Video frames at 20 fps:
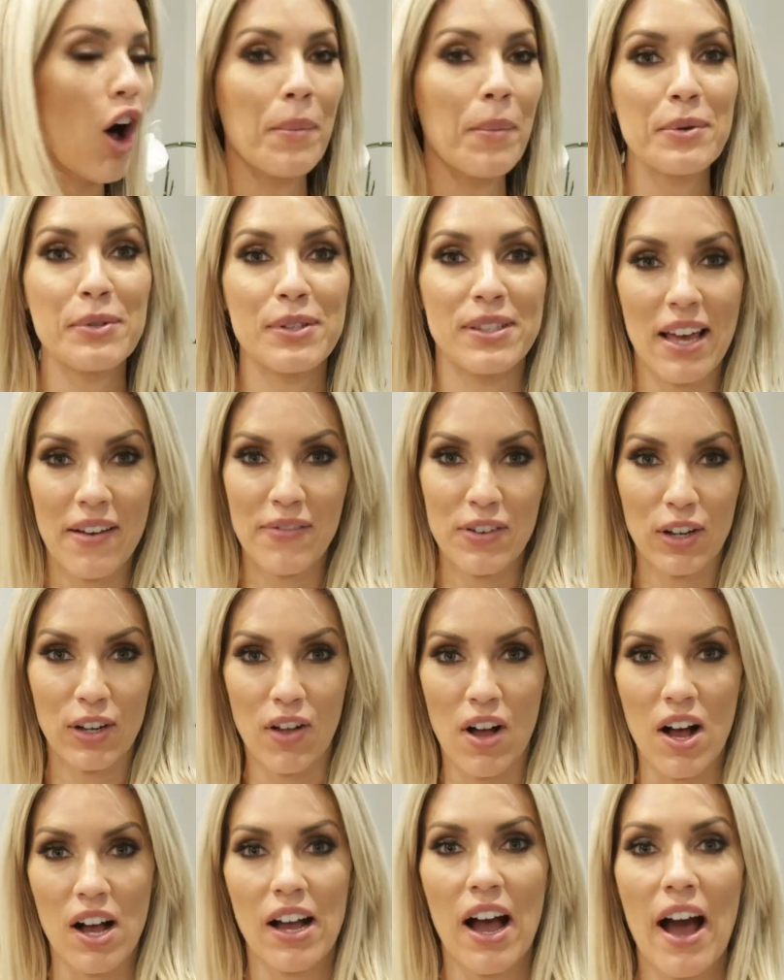almost seven
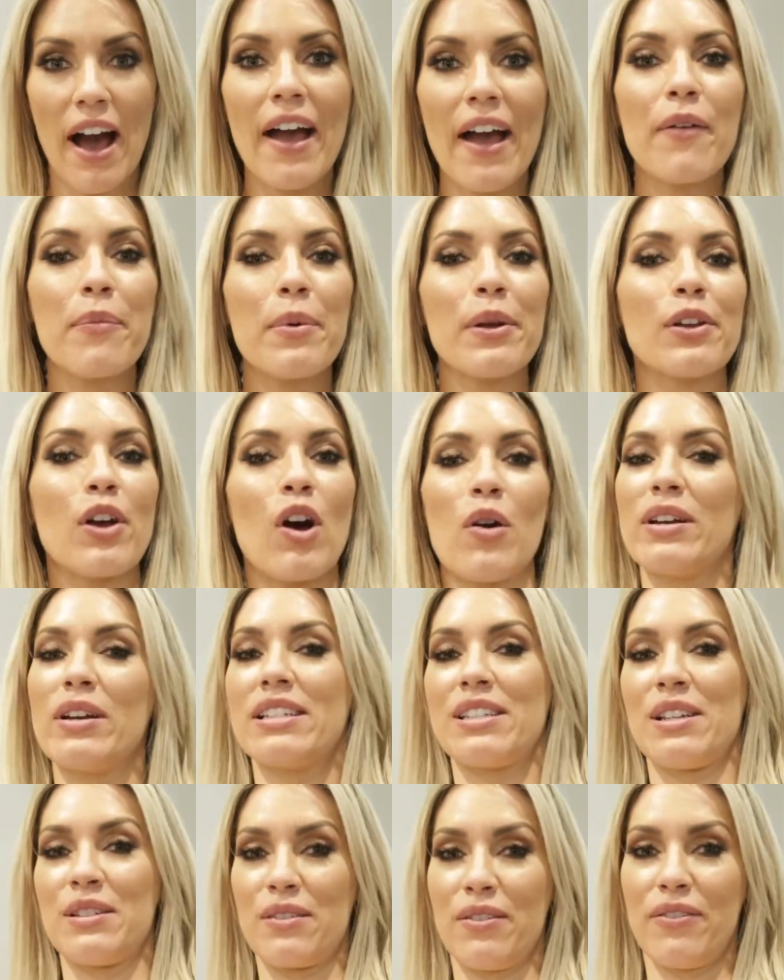o'clock. I've been
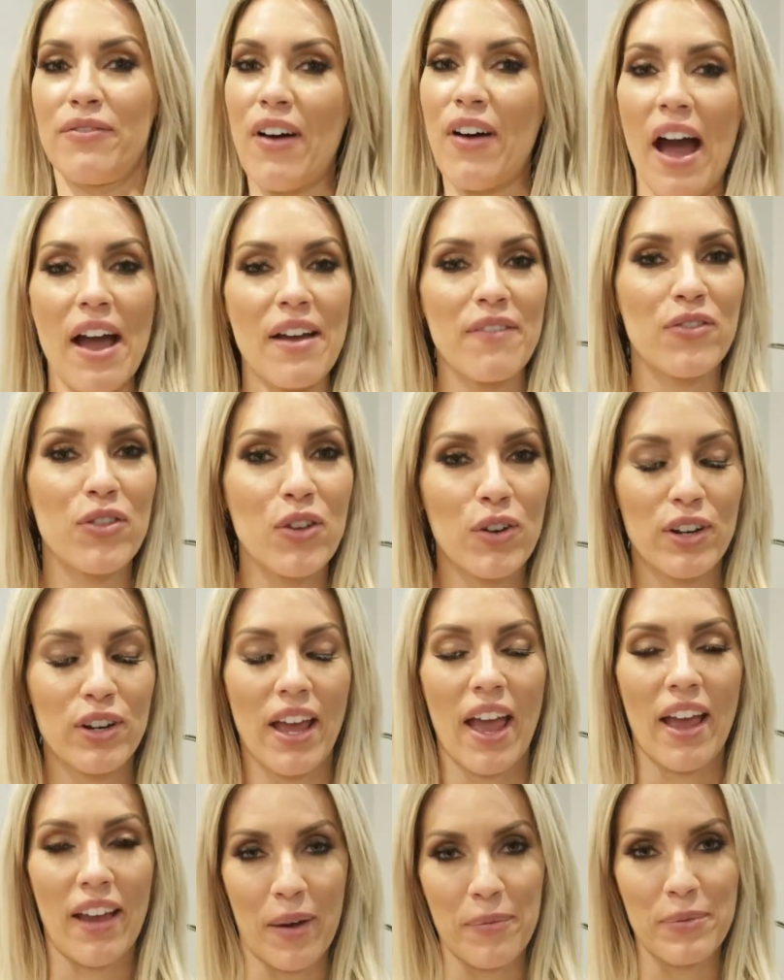going since 5.30
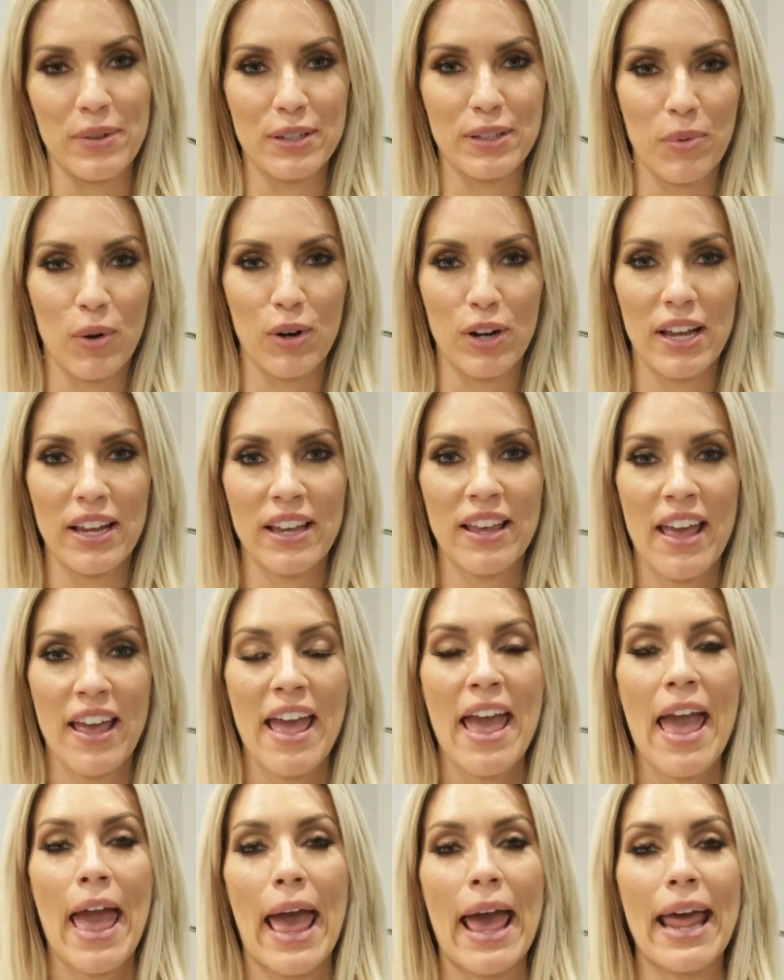a.m. this morning
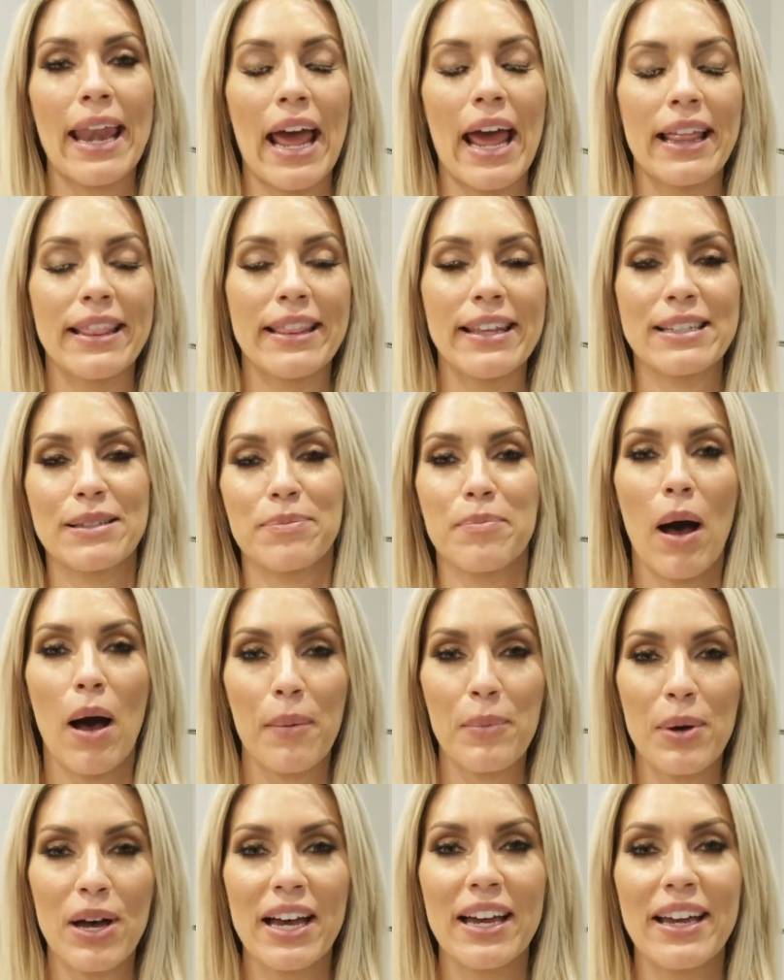and this
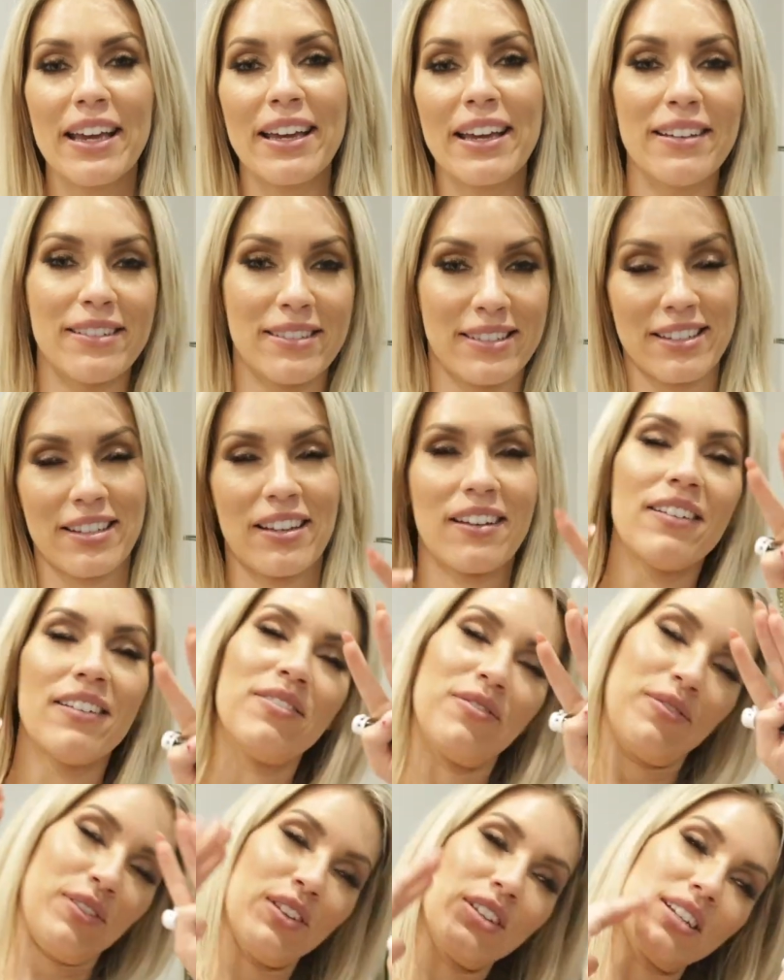mama is
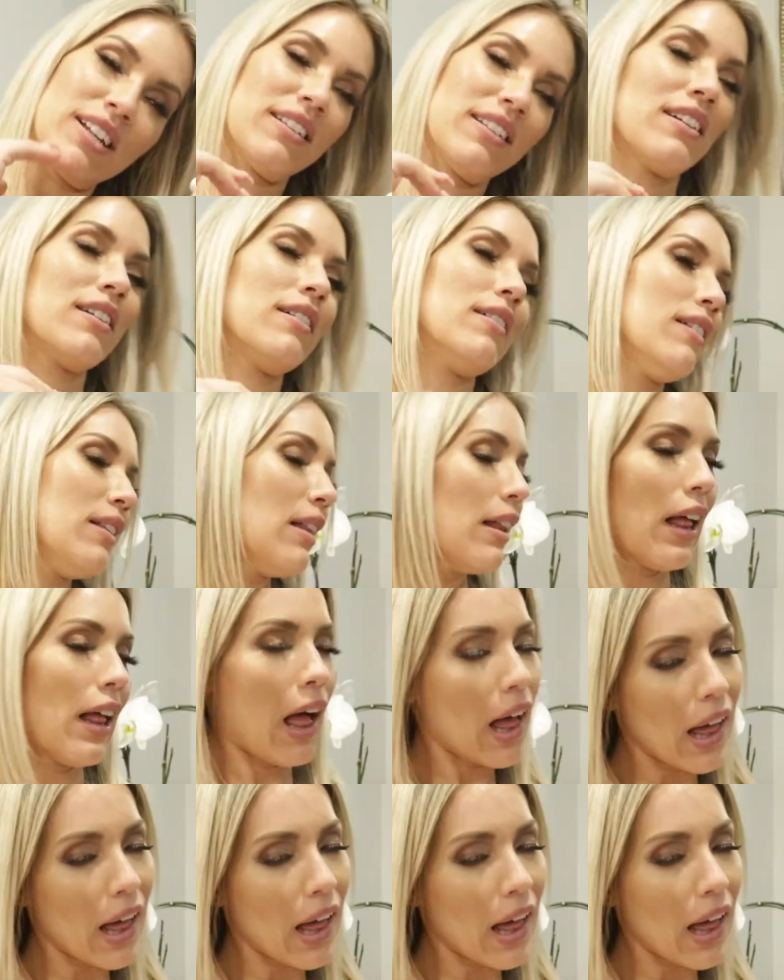feeling a little,